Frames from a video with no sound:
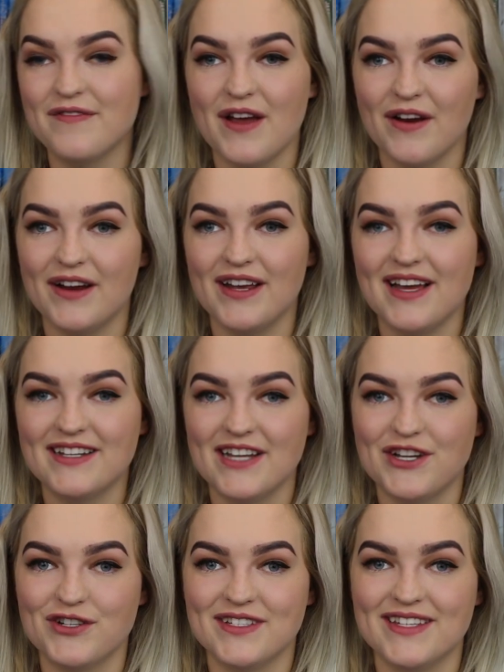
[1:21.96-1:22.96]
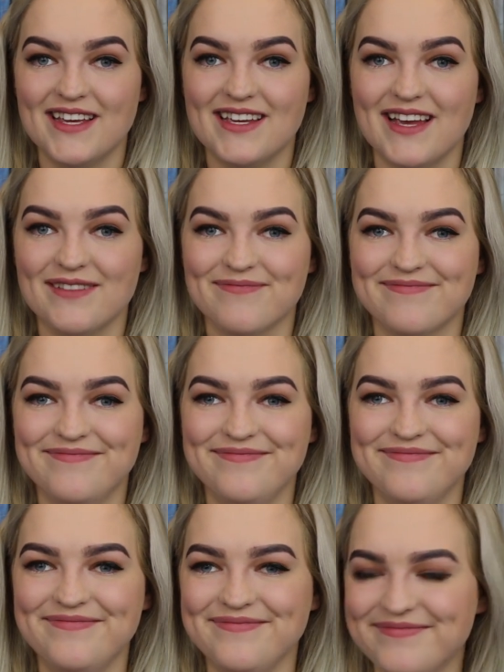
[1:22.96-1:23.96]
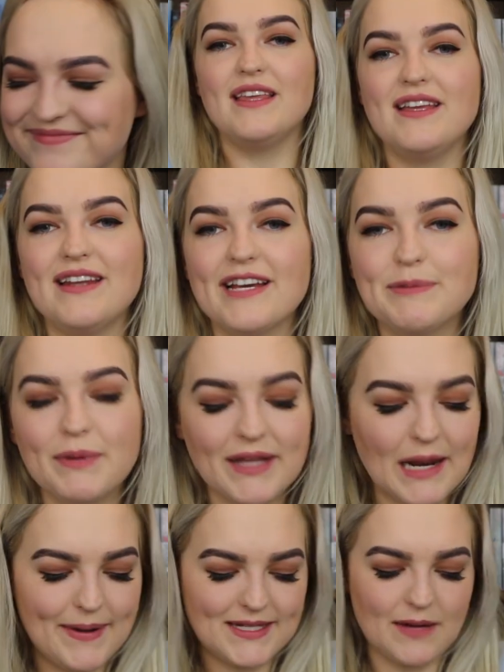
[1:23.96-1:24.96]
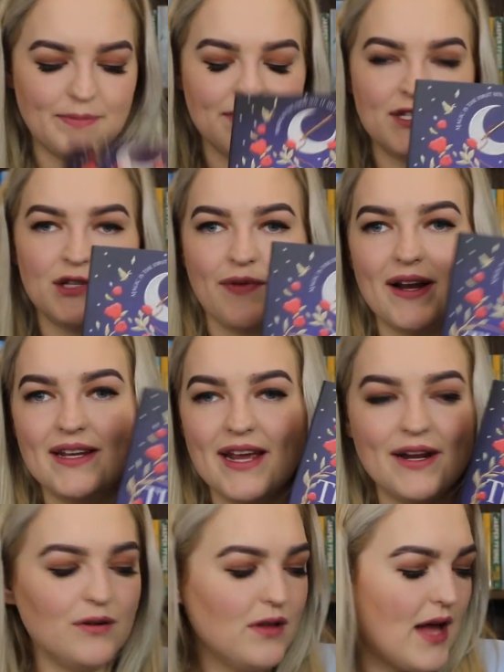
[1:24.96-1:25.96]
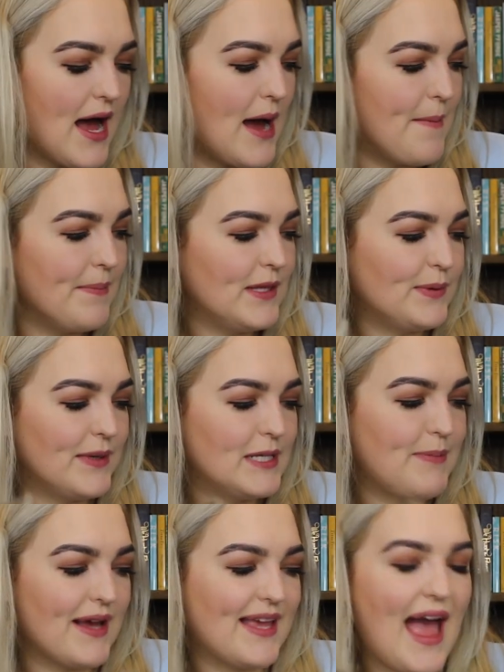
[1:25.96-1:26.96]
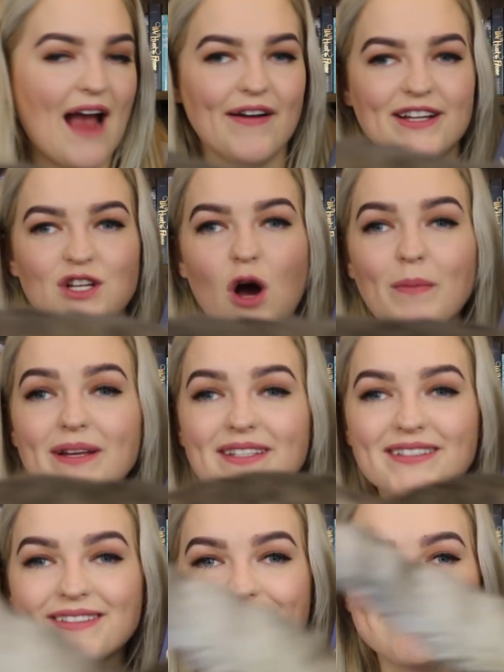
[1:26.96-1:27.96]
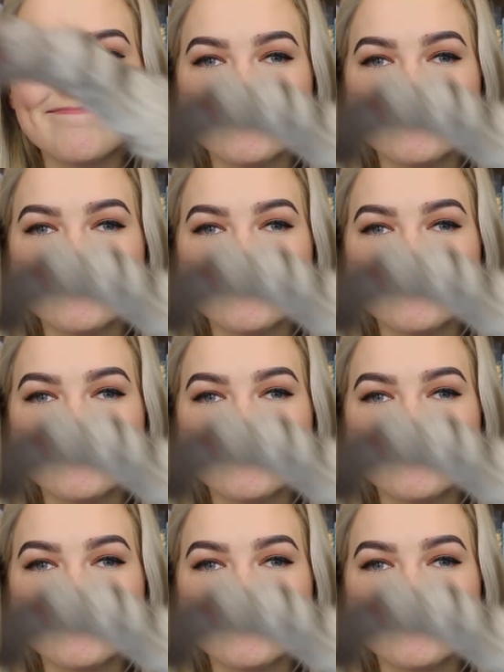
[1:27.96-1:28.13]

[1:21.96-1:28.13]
very attention seeking. The next book that I picked up was Threadneedle. This one is by Carrie Thomas.